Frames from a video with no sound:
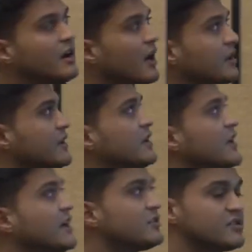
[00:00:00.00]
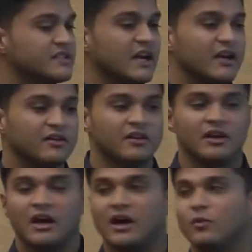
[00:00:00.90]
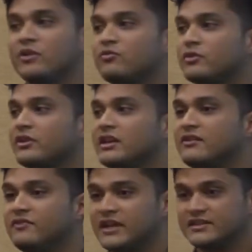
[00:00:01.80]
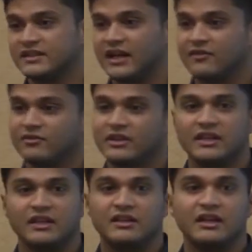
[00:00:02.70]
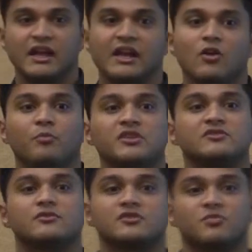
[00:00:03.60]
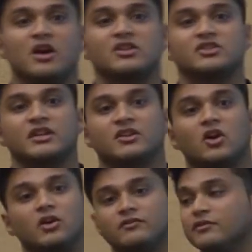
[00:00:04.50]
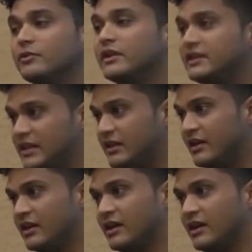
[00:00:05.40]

On the collector side, we've really invested heavily in an open source project called FluentD.